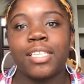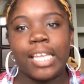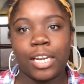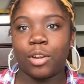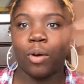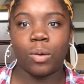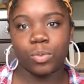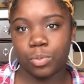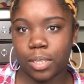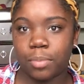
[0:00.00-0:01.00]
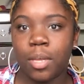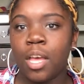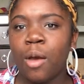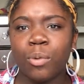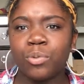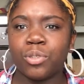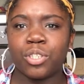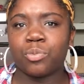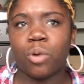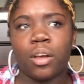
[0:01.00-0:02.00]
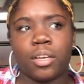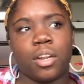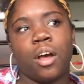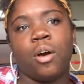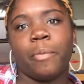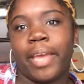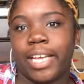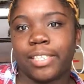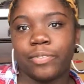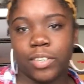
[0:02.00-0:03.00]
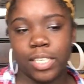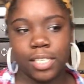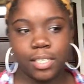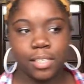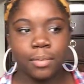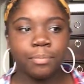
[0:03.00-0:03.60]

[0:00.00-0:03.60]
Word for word: They didn't know I was with him. We was just walking home as friends.